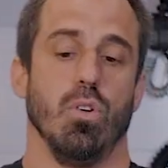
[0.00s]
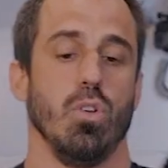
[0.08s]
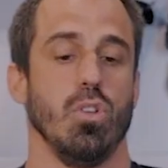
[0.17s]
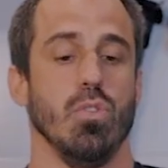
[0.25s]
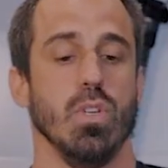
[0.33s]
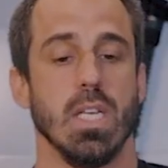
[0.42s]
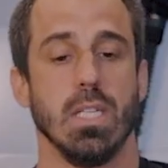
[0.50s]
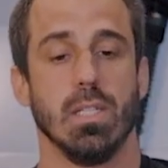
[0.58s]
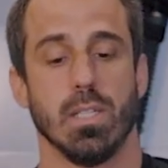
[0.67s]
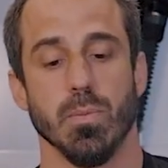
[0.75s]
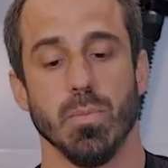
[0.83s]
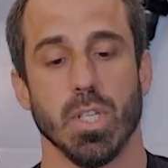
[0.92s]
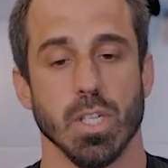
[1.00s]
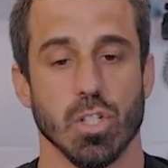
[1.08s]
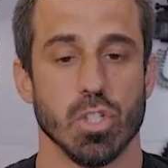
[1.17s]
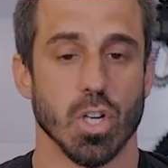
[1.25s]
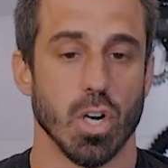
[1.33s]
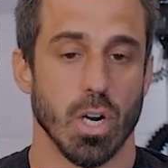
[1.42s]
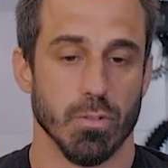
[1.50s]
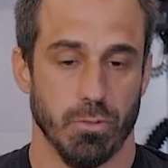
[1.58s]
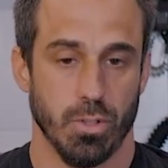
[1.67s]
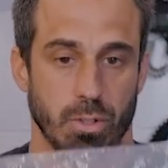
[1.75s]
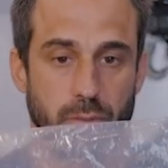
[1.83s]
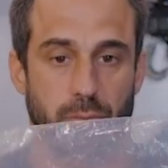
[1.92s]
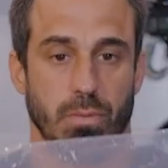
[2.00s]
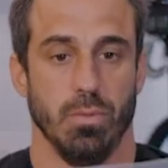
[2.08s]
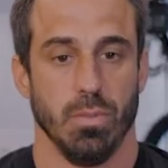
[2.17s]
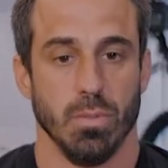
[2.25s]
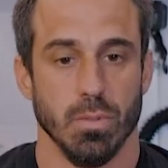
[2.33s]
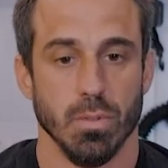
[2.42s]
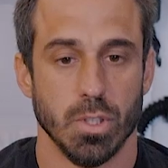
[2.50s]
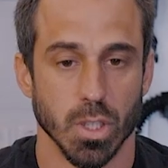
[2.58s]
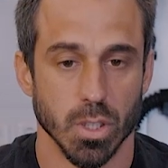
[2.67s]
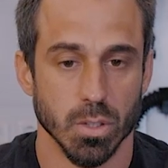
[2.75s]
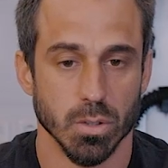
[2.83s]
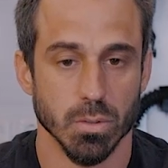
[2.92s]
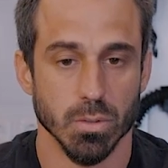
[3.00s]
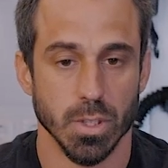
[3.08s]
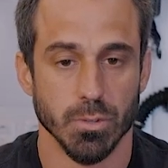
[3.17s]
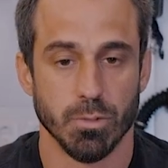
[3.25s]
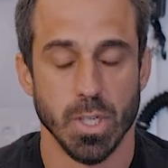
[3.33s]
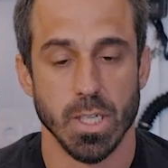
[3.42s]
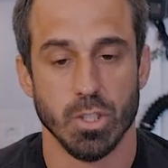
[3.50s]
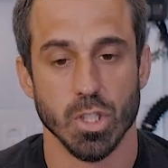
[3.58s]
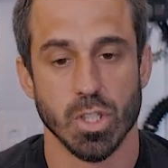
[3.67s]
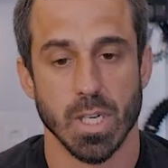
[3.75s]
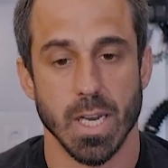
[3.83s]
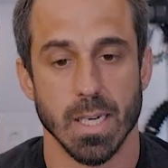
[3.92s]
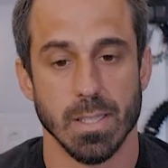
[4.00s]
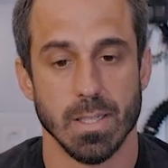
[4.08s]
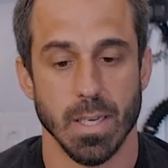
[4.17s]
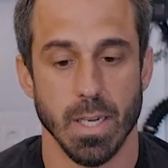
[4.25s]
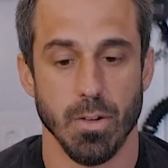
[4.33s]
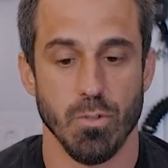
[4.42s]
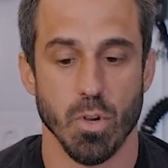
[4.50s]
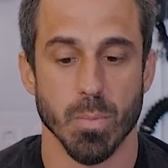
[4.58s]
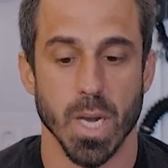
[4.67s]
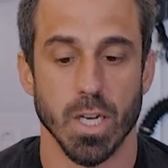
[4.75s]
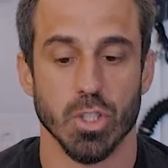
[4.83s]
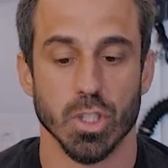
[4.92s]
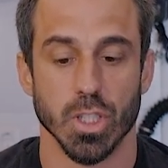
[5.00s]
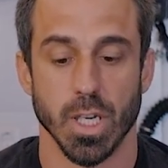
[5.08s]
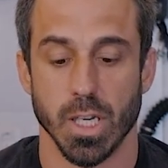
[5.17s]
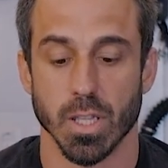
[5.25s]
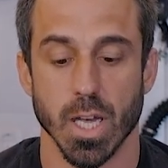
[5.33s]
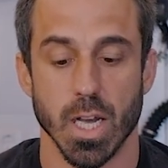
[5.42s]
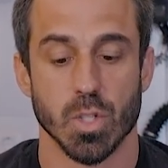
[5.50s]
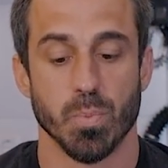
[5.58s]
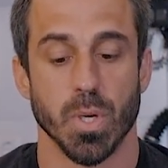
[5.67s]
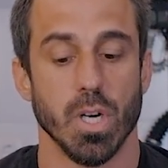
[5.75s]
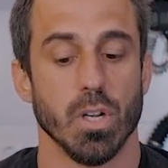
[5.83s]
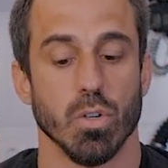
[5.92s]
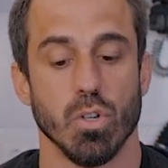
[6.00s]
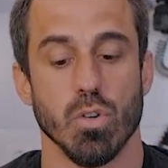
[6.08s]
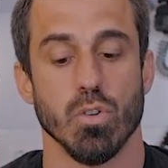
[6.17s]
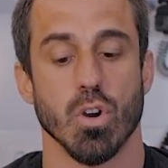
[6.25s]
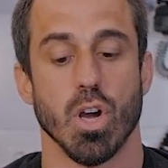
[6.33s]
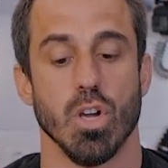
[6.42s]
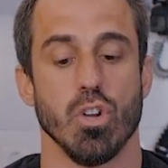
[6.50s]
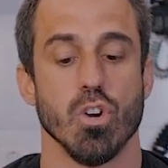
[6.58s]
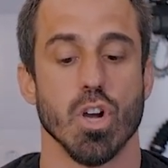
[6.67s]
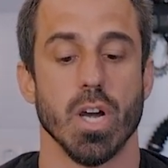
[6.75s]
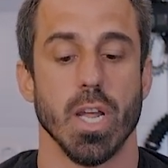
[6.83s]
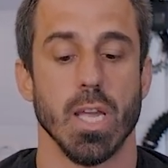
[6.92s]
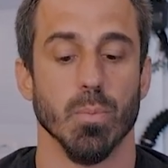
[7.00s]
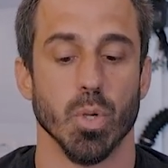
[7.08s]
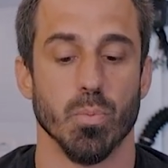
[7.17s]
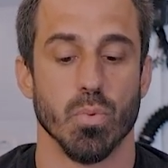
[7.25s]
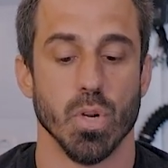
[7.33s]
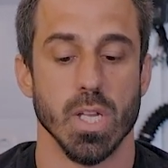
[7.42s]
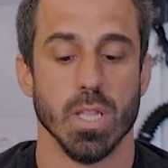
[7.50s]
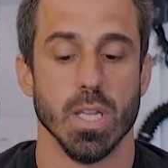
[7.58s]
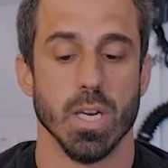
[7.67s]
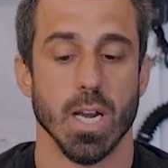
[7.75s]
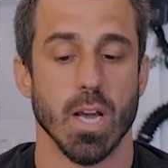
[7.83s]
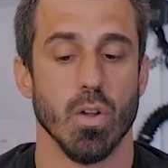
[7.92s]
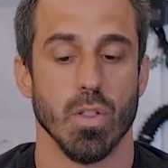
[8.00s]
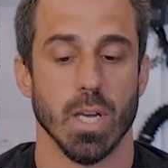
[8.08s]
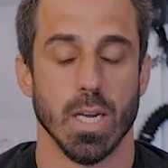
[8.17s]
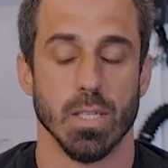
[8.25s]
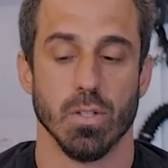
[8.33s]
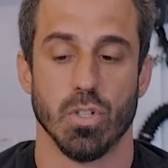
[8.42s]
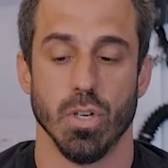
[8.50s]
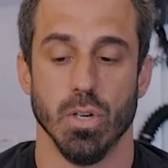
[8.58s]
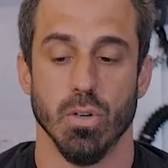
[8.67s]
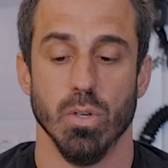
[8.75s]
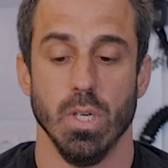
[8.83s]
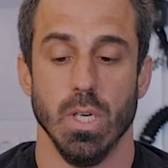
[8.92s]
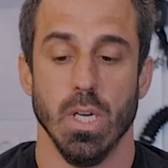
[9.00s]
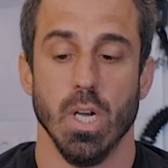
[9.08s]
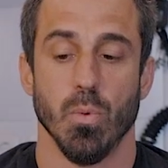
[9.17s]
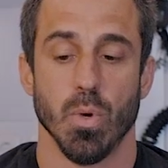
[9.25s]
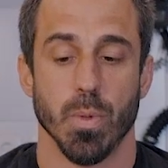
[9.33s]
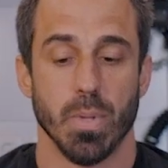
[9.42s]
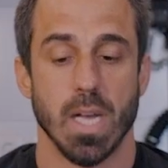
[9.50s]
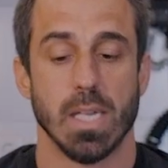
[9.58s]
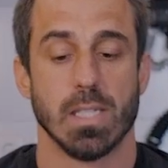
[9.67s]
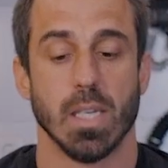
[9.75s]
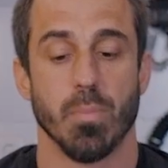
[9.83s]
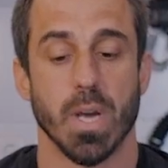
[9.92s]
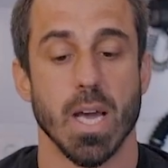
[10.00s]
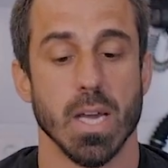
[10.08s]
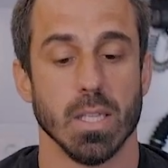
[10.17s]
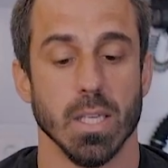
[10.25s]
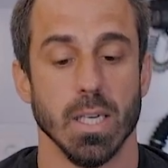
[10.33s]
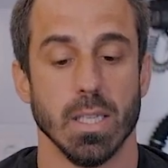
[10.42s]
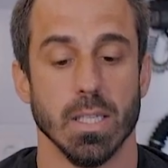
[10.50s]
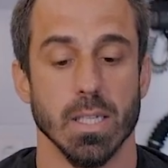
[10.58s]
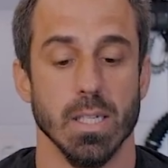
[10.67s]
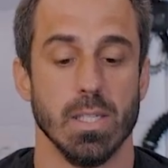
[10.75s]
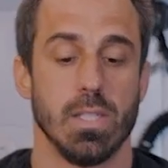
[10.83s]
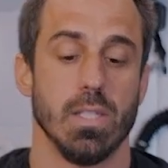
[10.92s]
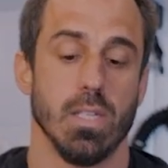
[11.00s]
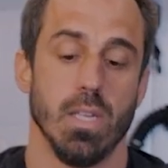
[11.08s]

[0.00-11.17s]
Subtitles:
you need something soft. So if we just had, say, if you imagine a glass bottle, you're not able to breathe in and out of that. So with a plastic bag like this,